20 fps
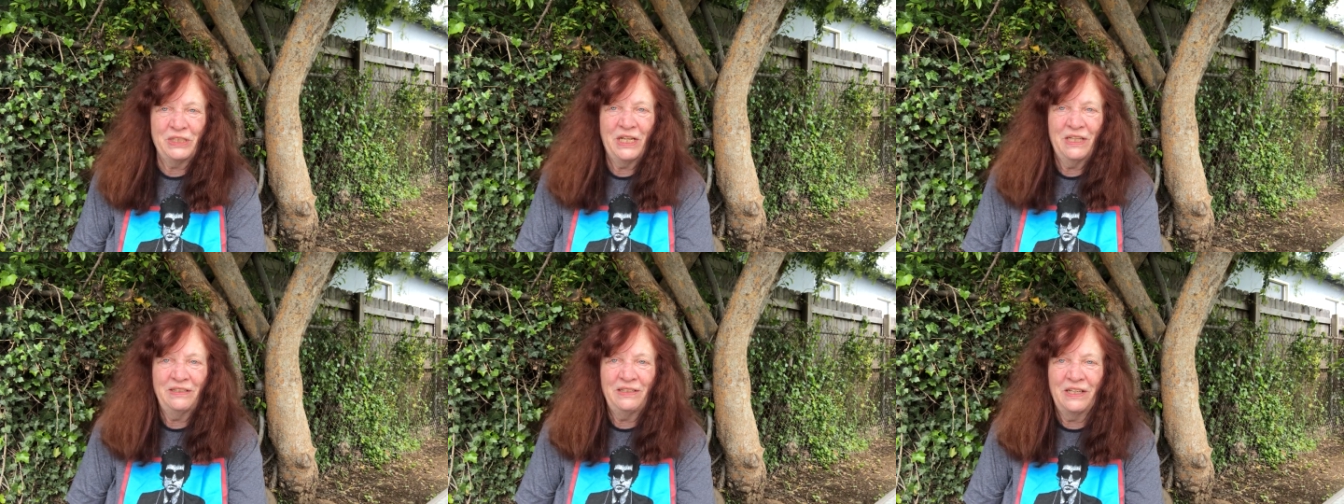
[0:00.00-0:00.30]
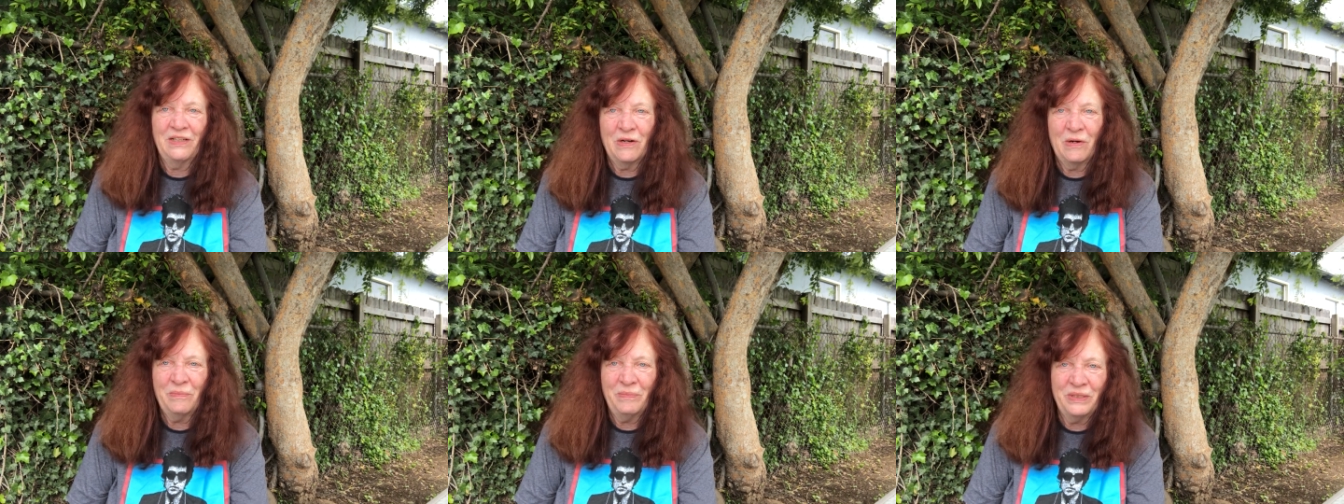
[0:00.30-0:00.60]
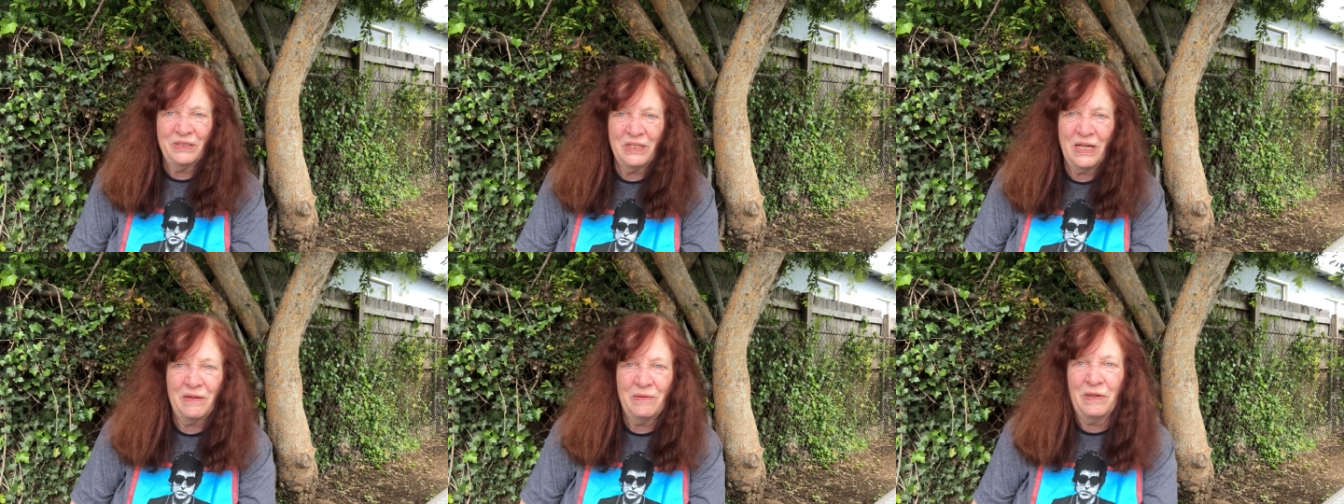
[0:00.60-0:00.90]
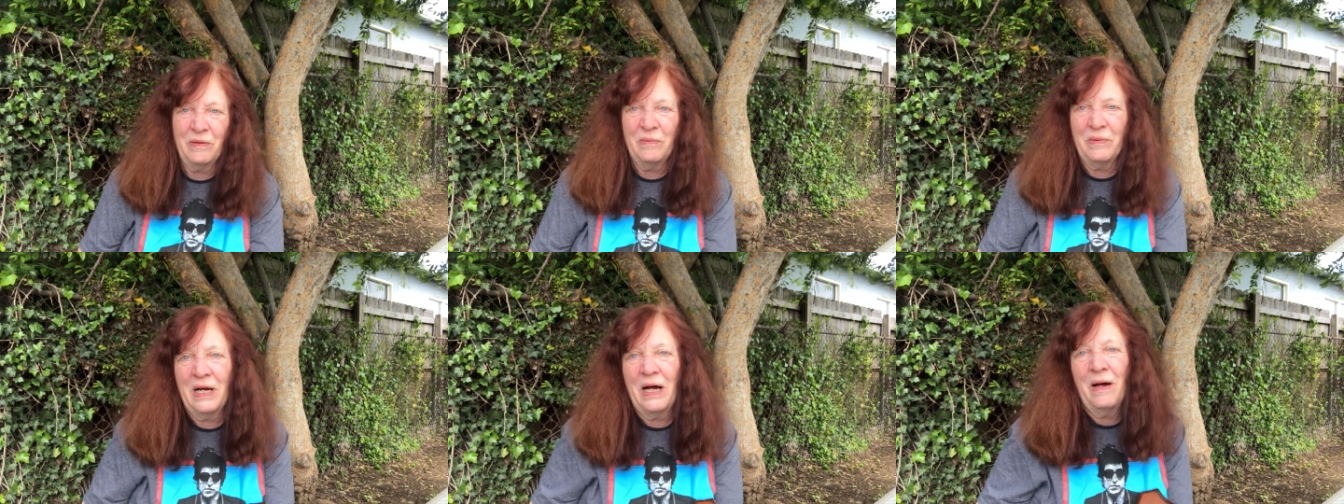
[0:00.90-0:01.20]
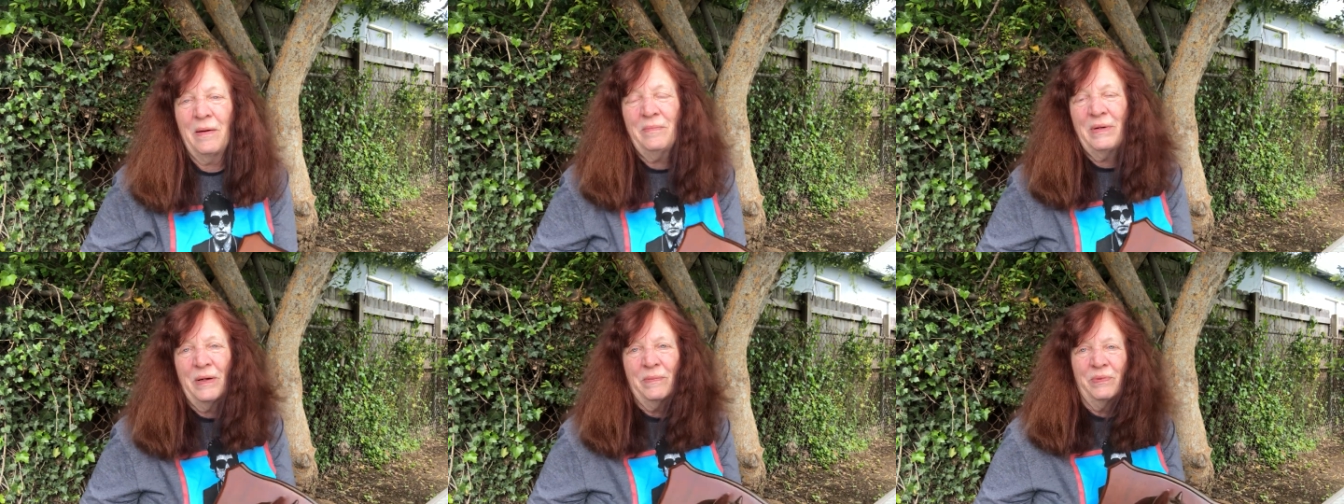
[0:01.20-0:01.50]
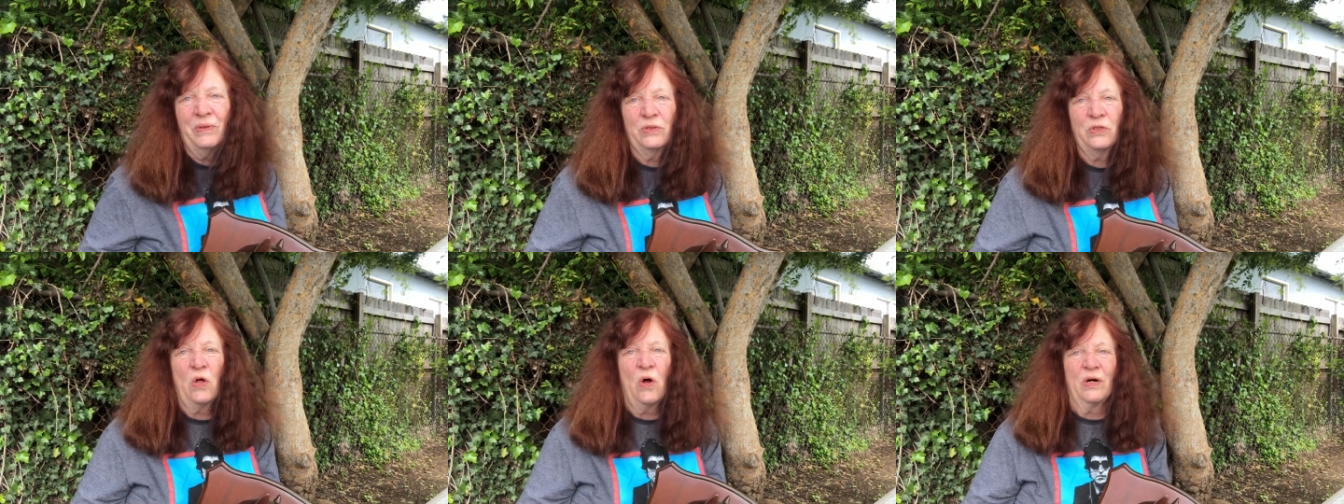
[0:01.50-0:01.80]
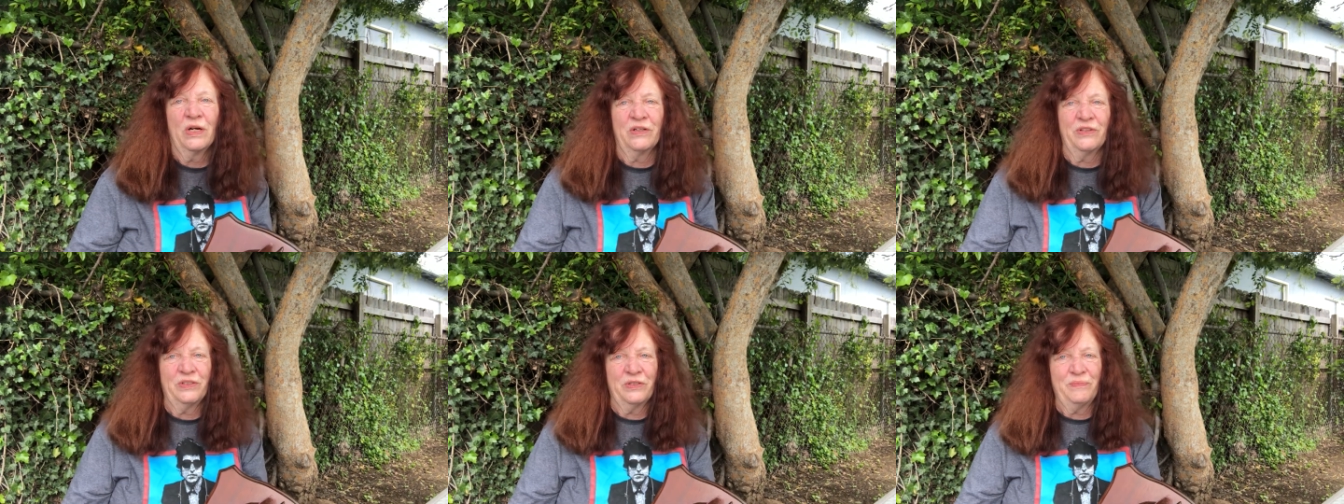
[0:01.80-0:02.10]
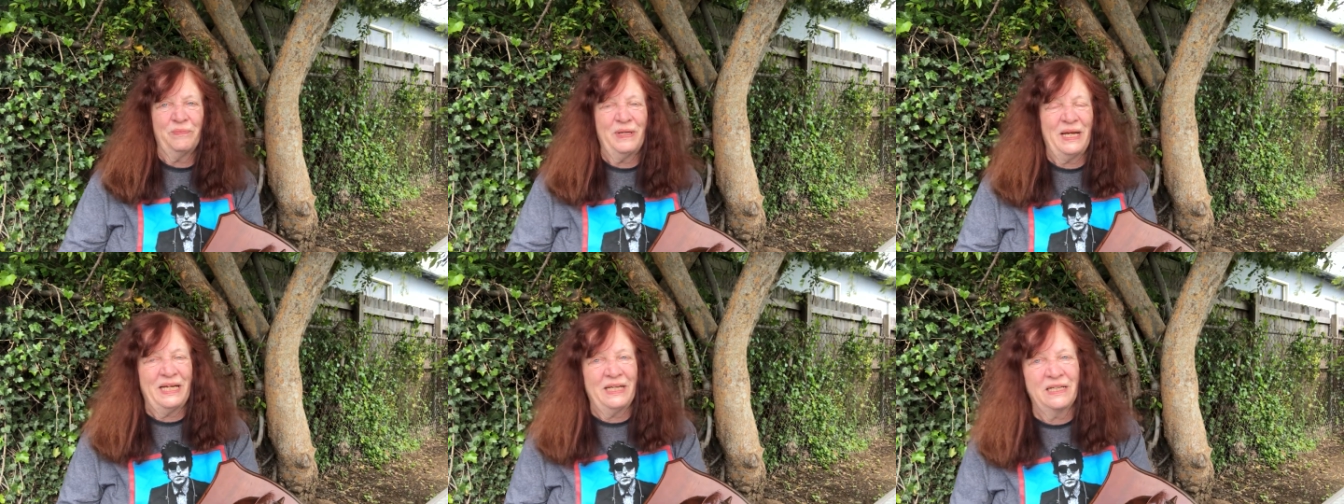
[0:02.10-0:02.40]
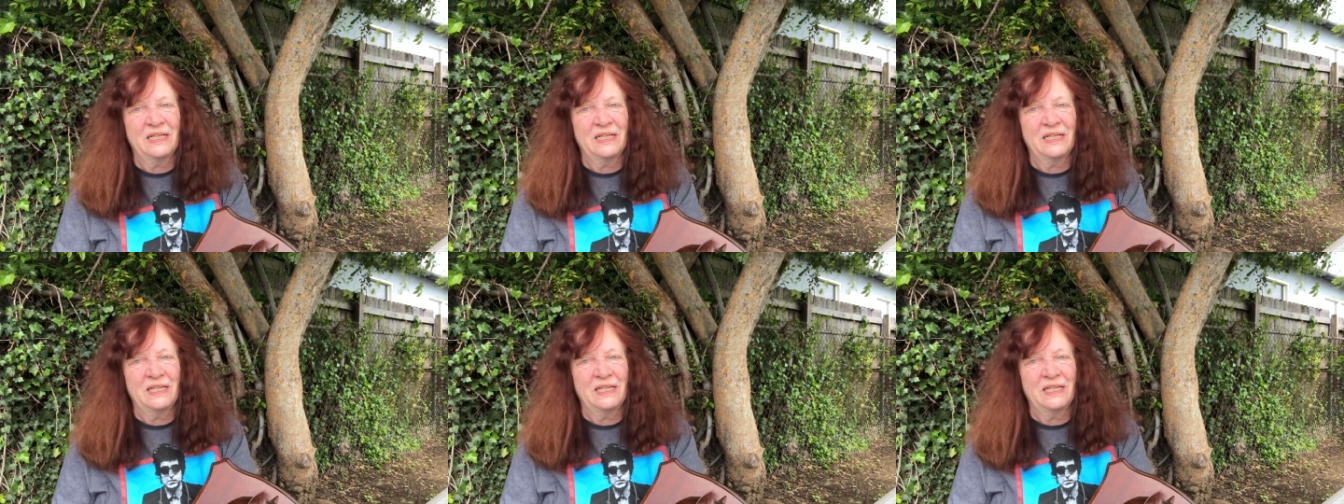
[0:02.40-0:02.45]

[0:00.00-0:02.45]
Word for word: that, you know, been a member longer than me,